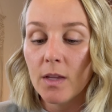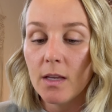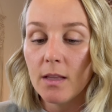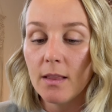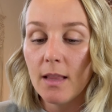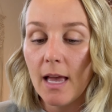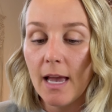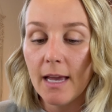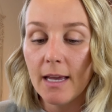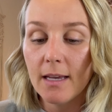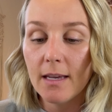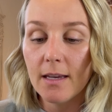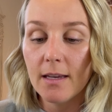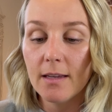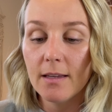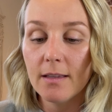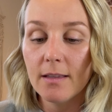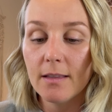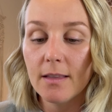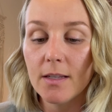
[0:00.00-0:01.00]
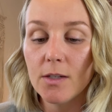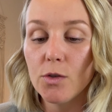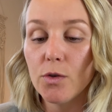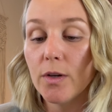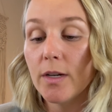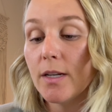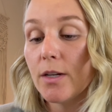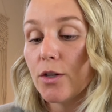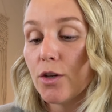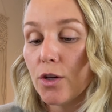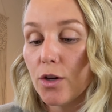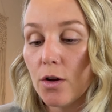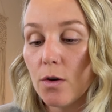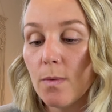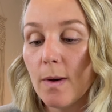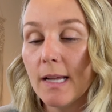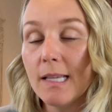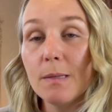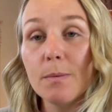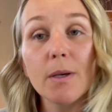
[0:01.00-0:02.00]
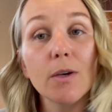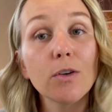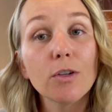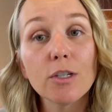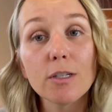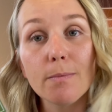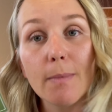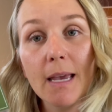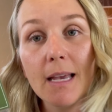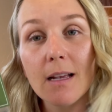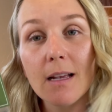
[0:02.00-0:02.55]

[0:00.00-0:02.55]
like the traditional ones, but you could just make